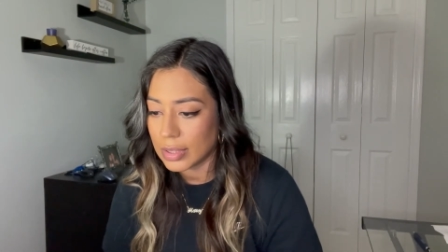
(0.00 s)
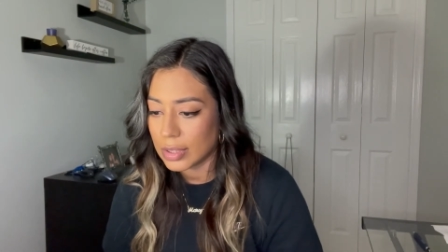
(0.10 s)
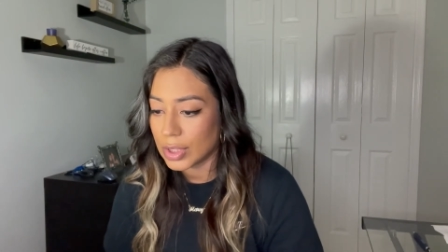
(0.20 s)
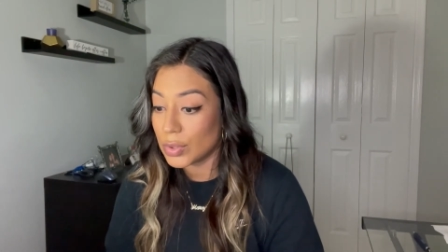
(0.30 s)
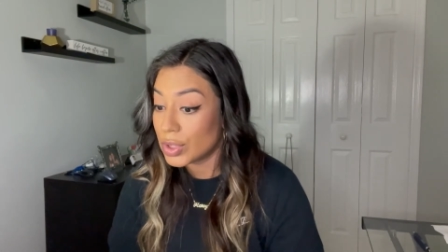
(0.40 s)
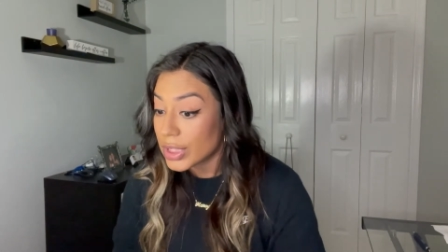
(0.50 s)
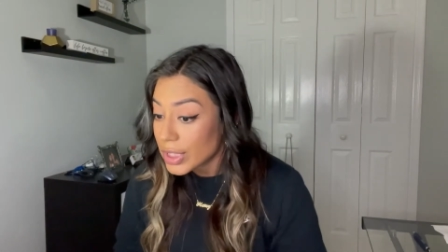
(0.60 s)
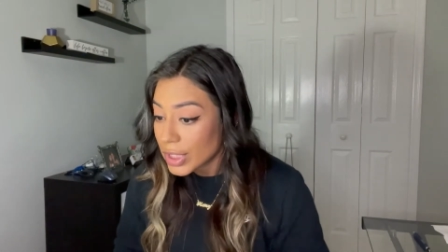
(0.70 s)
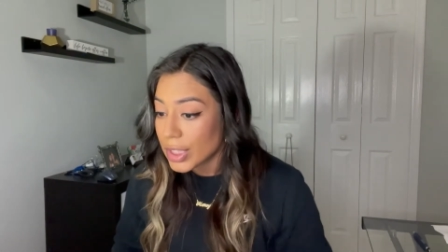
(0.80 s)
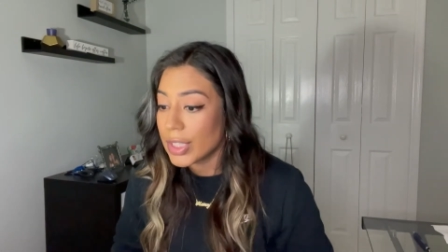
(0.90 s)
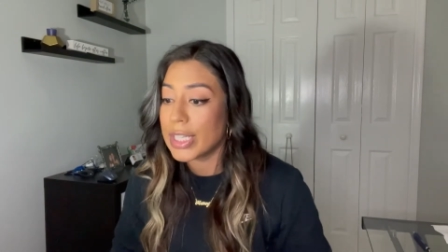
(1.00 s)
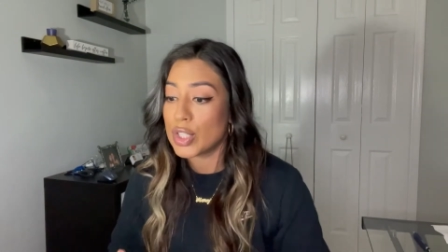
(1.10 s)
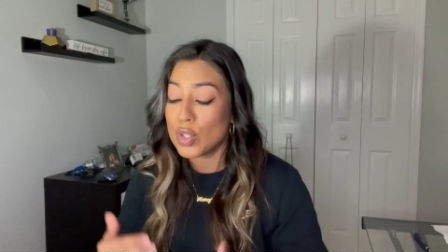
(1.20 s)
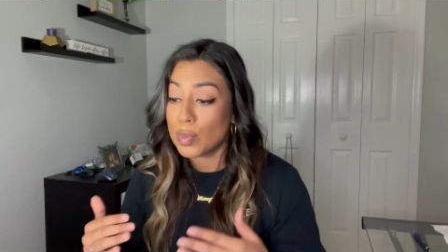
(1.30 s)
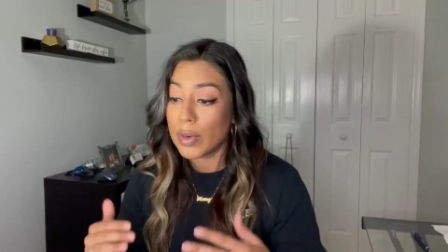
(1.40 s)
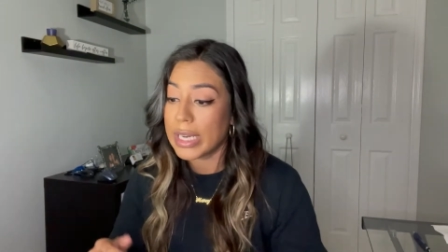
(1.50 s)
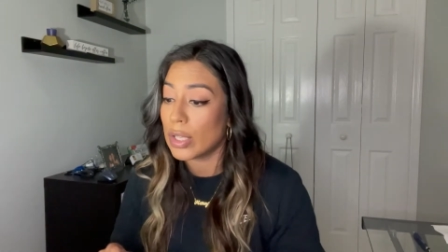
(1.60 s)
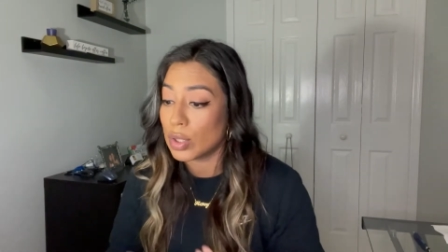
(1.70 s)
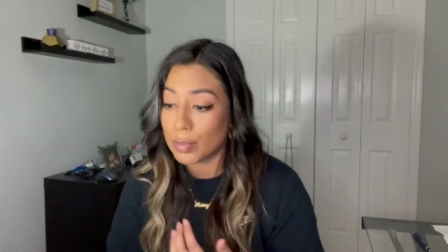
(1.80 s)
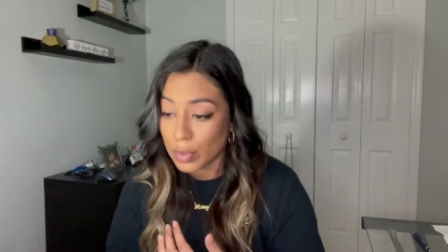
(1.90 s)
You sit there and you point
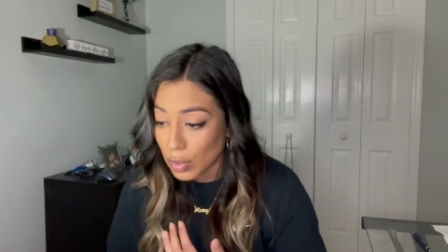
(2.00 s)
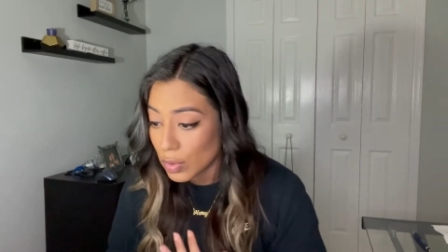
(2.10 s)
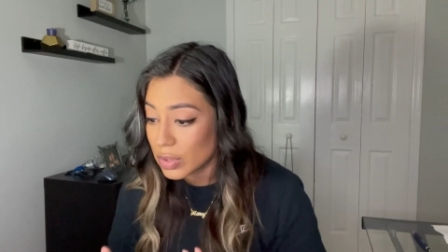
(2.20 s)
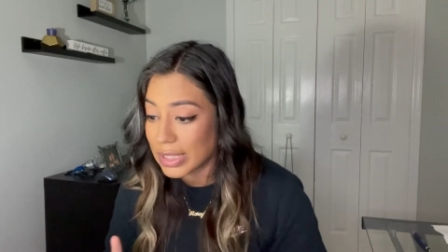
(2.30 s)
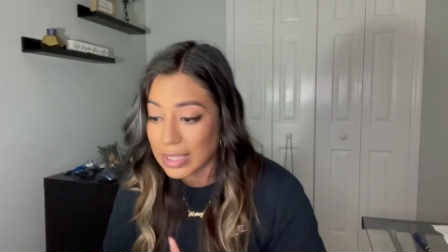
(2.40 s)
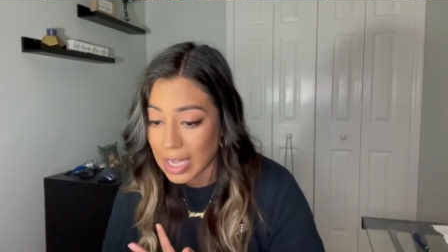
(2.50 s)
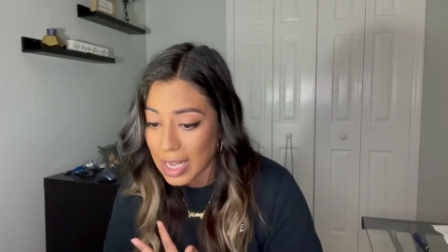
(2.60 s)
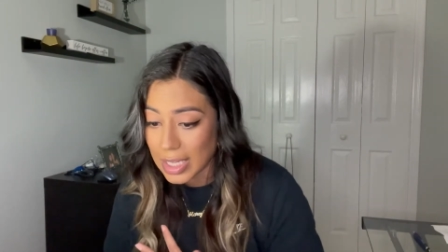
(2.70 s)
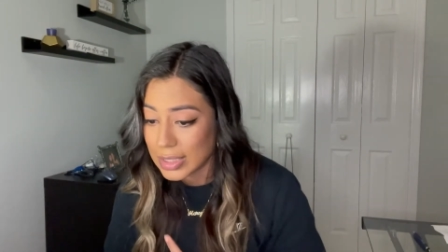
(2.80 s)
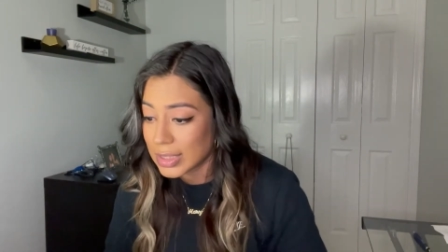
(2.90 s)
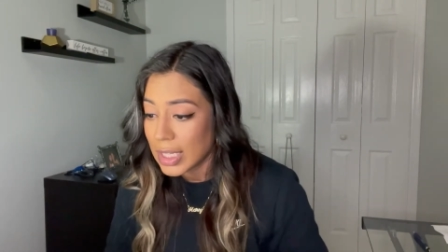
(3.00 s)
out the pros and cons,